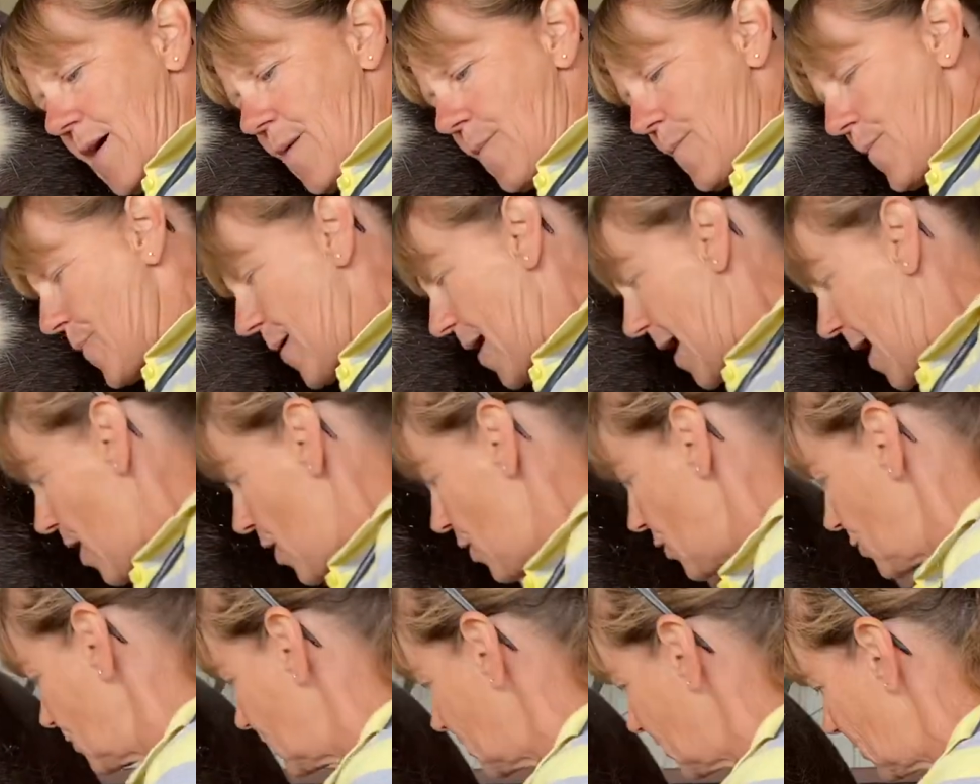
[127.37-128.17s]

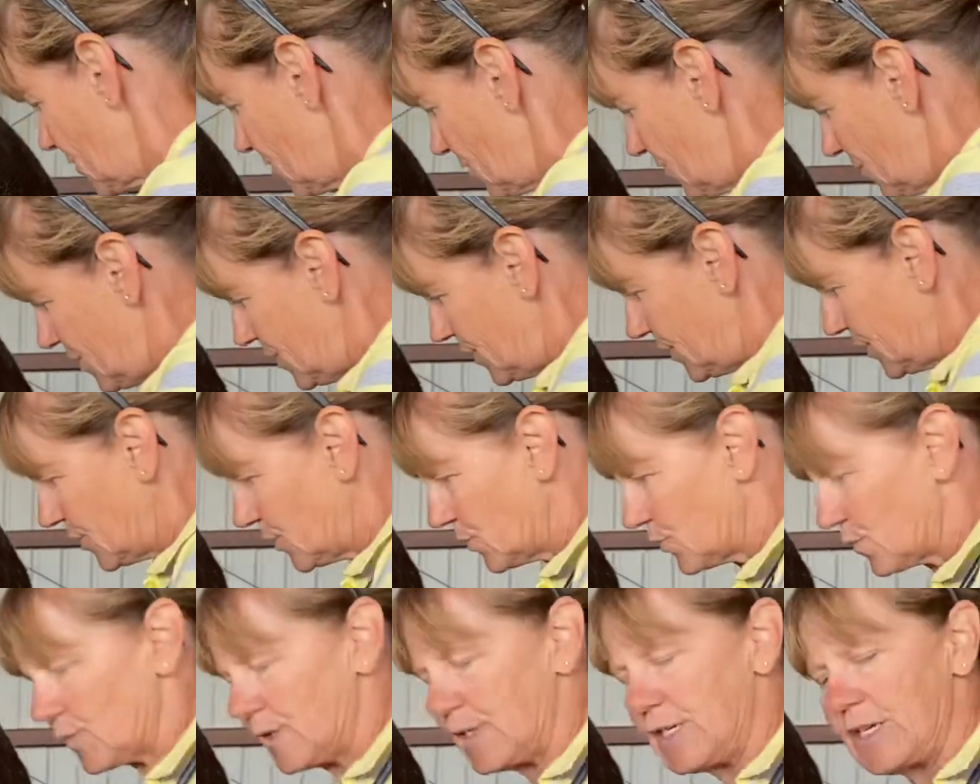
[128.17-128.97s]
About
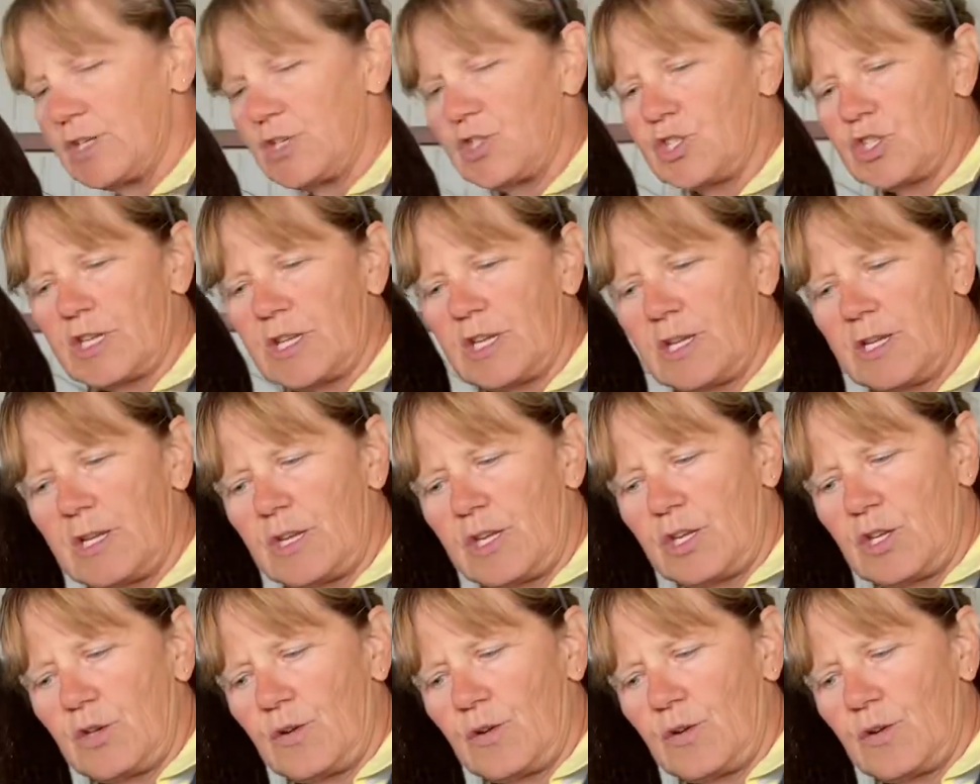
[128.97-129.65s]
this region,